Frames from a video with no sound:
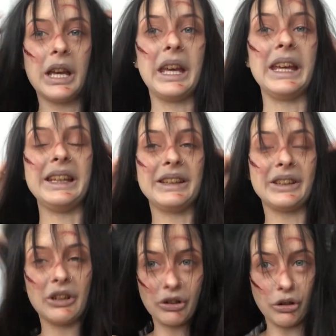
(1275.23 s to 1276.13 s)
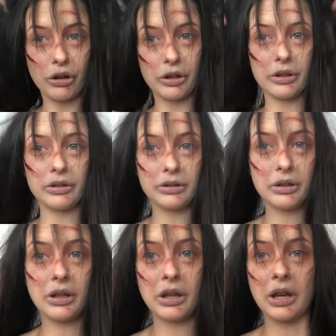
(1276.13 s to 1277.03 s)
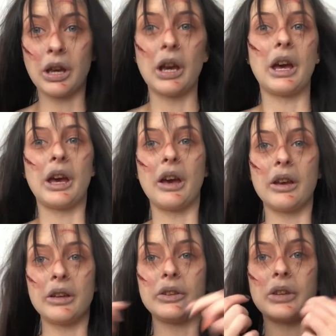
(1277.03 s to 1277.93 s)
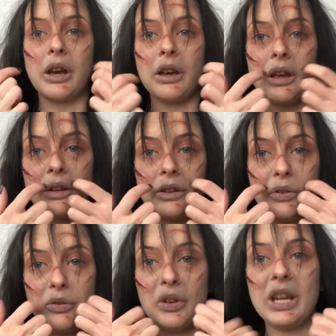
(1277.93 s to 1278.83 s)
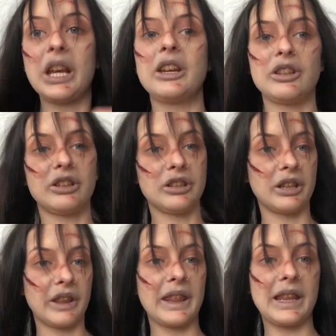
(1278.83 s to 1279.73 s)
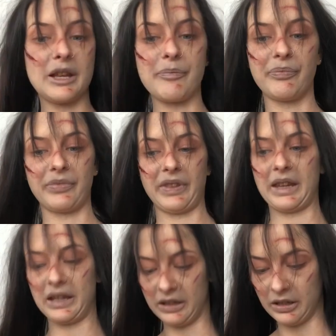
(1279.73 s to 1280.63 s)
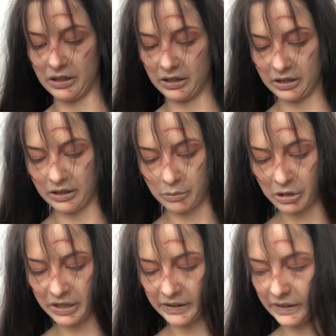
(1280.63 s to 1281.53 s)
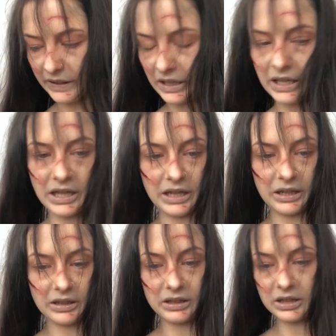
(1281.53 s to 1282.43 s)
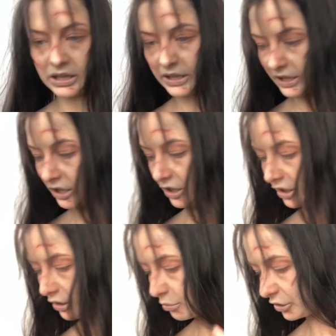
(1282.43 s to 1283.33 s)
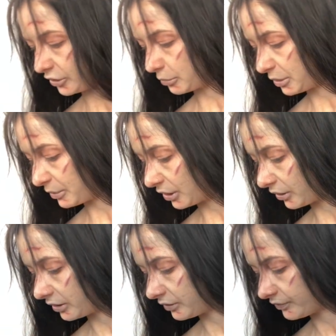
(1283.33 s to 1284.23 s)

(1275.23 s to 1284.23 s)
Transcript: He's gone. So to finish, the priest is thinking could possibly be gone.